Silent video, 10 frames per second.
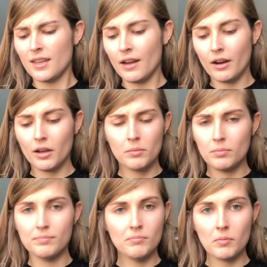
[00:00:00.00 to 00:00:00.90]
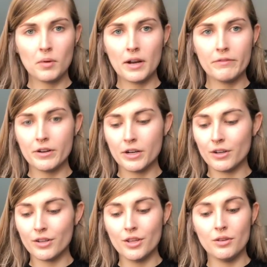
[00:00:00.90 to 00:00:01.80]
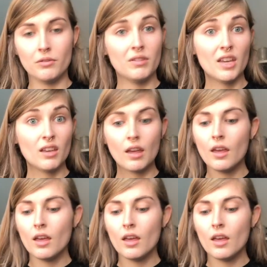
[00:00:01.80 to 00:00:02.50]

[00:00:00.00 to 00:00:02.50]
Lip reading: carob, whatever you get.